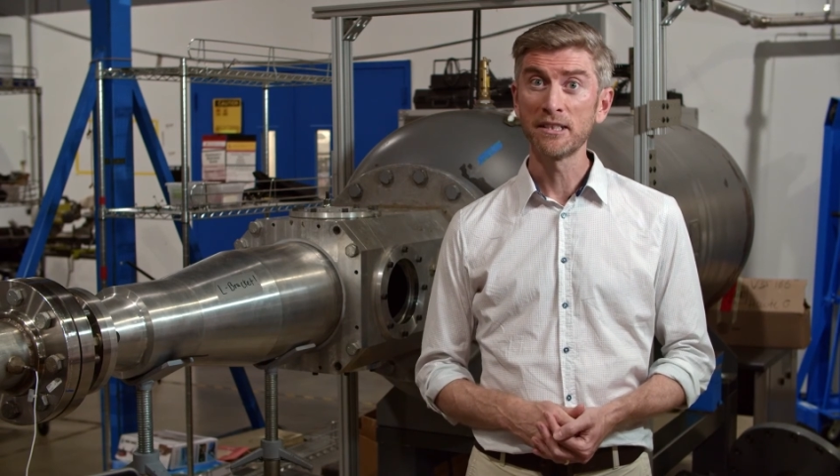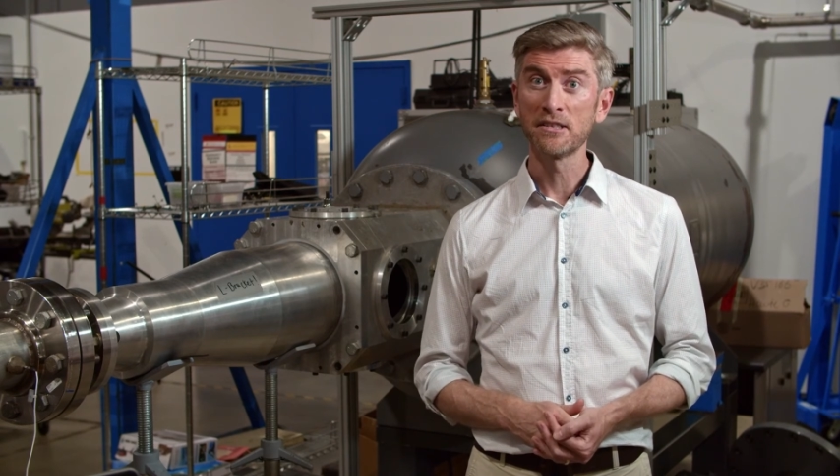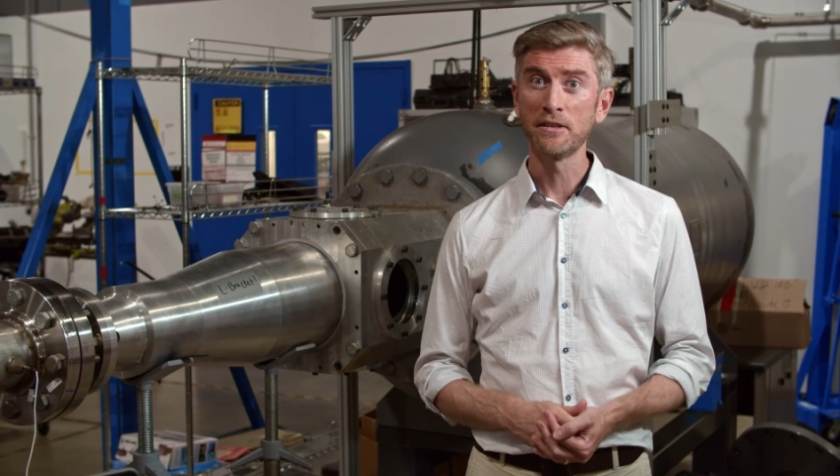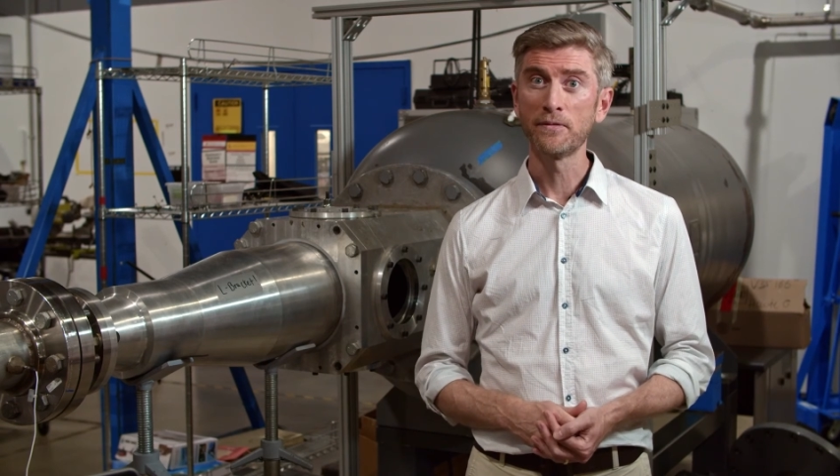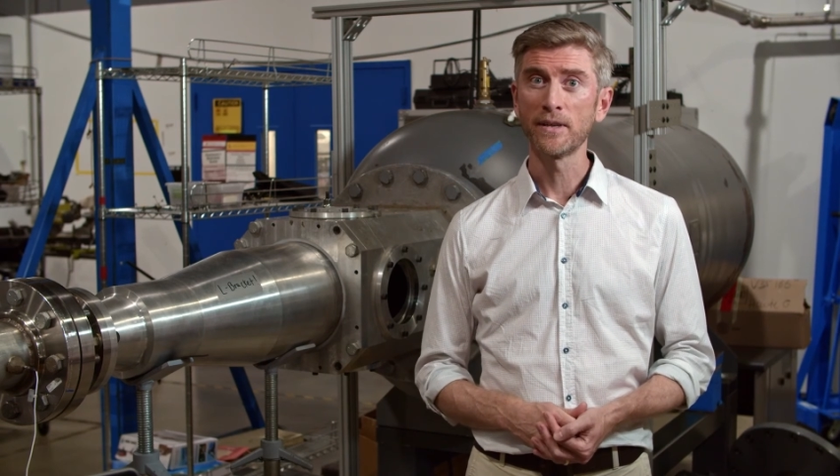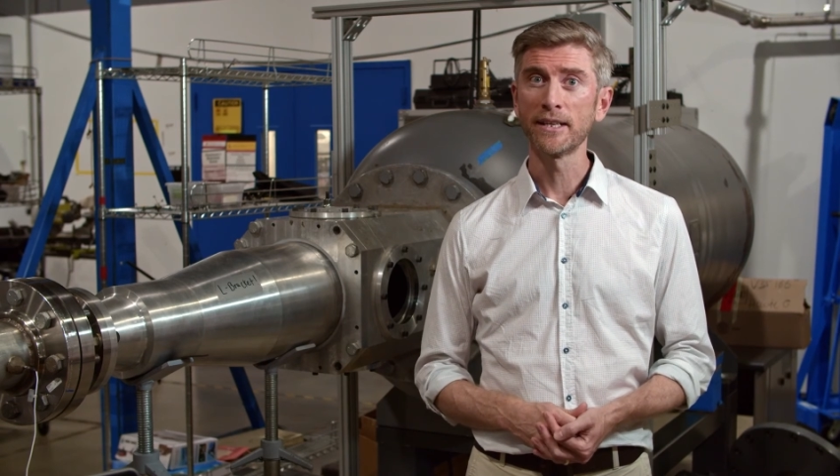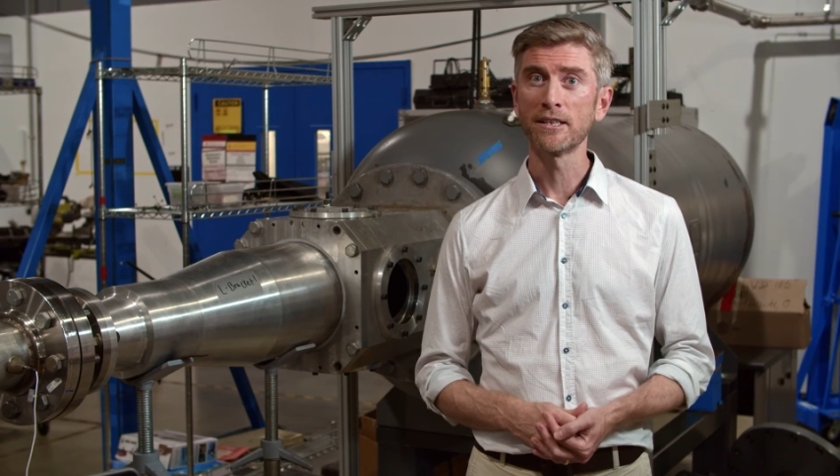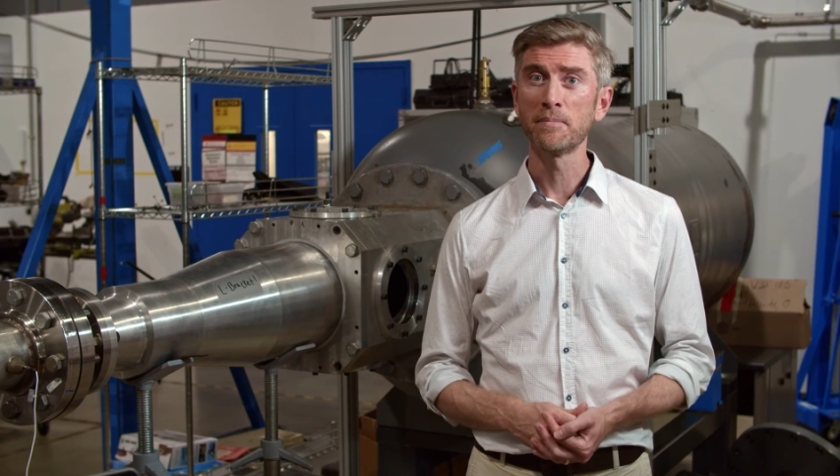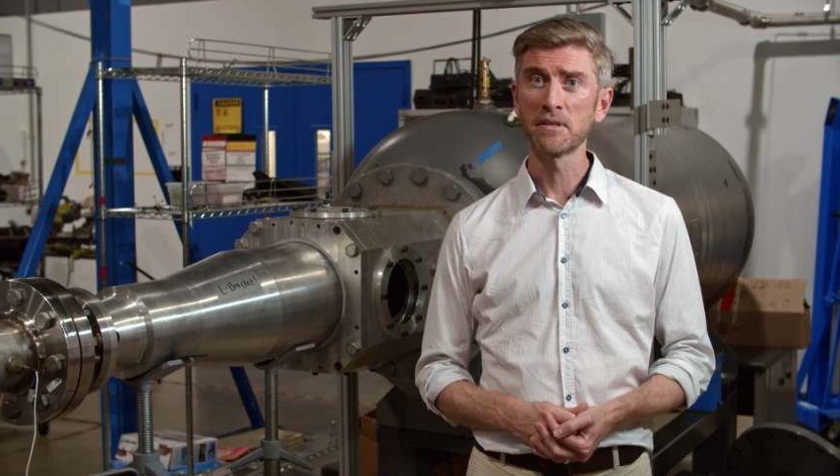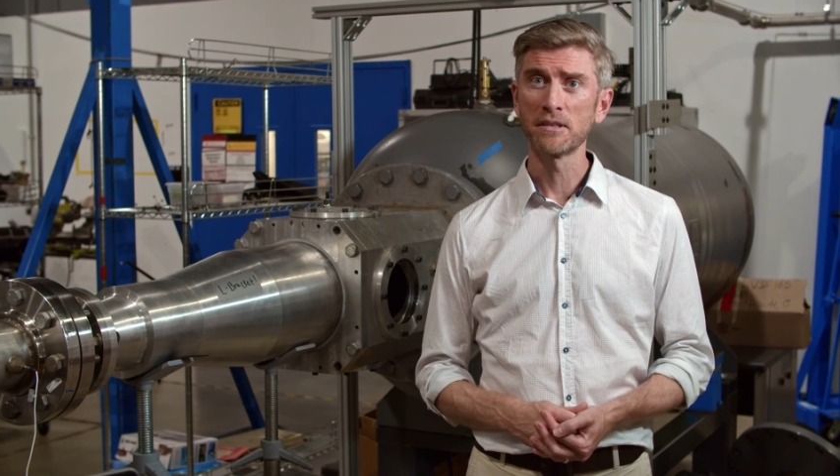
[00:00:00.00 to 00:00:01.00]
to see flying at
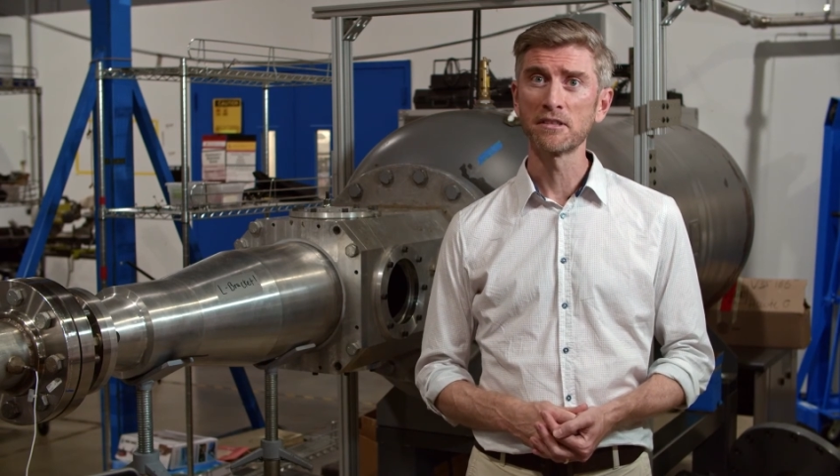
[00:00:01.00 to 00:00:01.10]
hypersonic